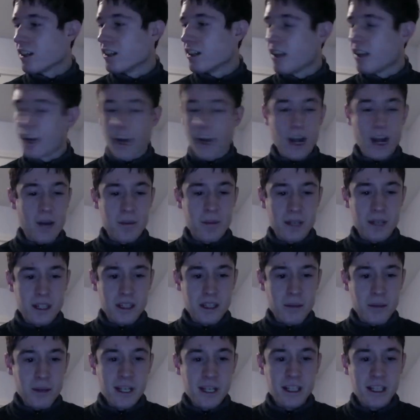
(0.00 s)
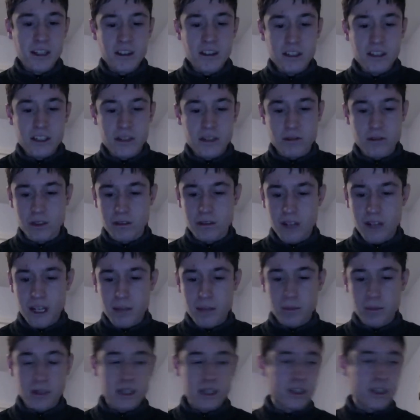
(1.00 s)
I mean, the main character was great,
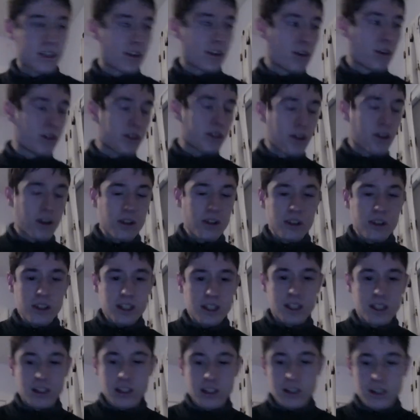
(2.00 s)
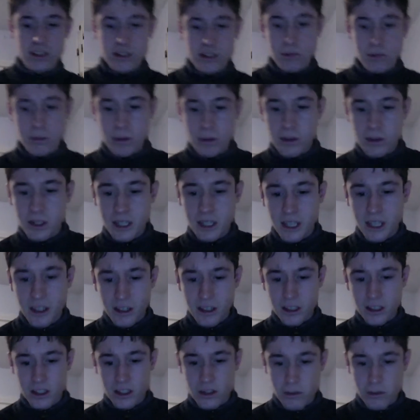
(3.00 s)
but all the supporting
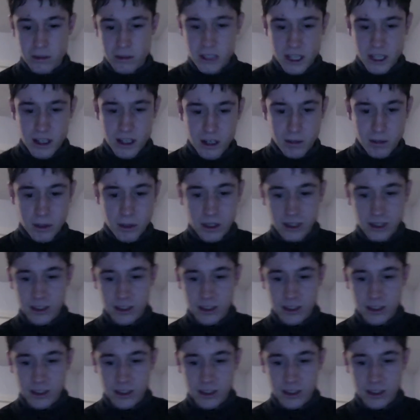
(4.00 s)
characters were terrible.